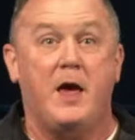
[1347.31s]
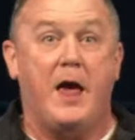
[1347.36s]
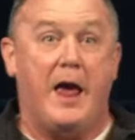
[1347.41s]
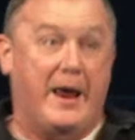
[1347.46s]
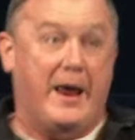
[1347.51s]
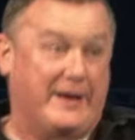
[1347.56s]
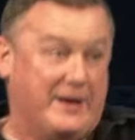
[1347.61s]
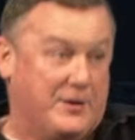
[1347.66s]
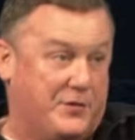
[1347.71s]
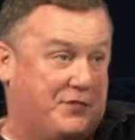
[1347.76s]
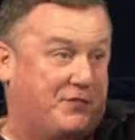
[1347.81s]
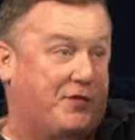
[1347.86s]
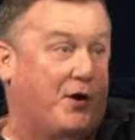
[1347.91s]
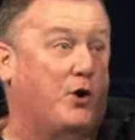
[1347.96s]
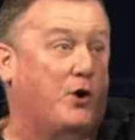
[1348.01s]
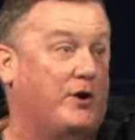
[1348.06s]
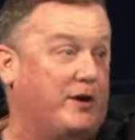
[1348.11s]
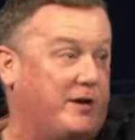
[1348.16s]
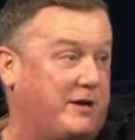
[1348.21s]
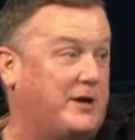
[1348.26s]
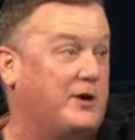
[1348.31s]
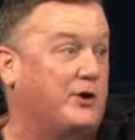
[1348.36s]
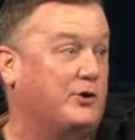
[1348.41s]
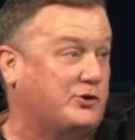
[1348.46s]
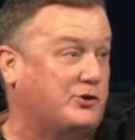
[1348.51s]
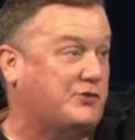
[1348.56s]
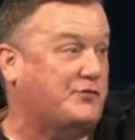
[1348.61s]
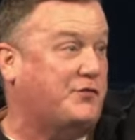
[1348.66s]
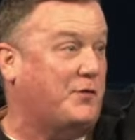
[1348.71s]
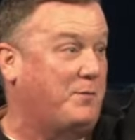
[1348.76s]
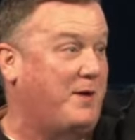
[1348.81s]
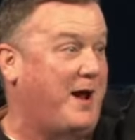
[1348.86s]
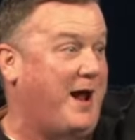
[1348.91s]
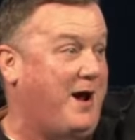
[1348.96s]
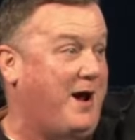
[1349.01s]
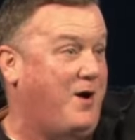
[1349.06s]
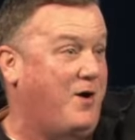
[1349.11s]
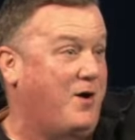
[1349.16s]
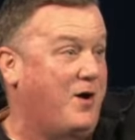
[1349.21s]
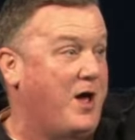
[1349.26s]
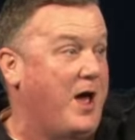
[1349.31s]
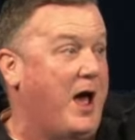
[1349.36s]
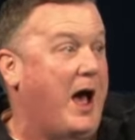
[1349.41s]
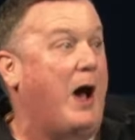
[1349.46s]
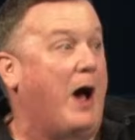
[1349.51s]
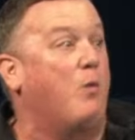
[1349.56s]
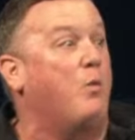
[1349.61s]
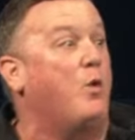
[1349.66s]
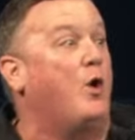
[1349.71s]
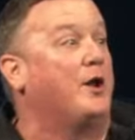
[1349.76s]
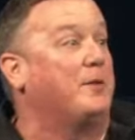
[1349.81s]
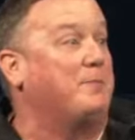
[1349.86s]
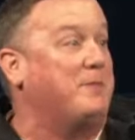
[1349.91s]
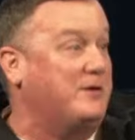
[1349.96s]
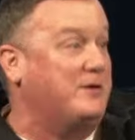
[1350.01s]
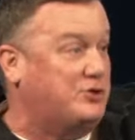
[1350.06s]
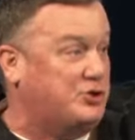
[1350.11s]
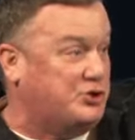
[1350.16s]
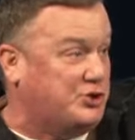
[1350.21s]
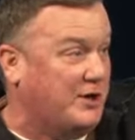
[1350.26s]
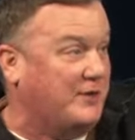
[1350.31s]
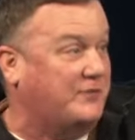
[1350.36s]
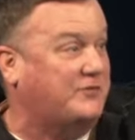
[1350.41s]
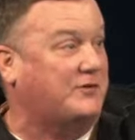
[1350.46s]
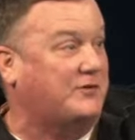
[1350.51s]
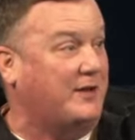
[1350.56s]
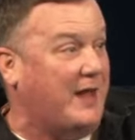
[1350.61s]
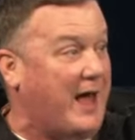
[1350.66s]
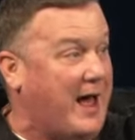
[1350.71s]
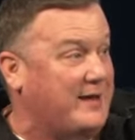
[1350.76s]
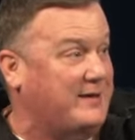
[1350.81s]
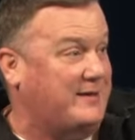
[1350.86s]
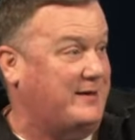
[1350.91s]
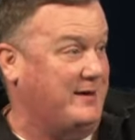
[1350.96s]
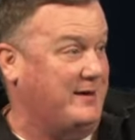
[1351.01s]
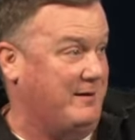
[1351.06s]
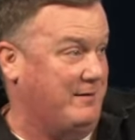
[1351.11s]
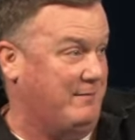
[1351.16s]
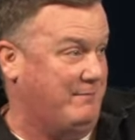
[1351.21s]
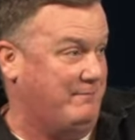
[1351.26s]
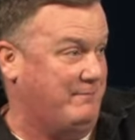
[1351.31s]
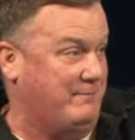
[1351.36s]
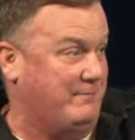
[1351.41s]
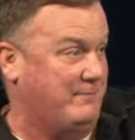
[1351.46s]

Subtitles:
And in 30 years from now, I want to be just like him.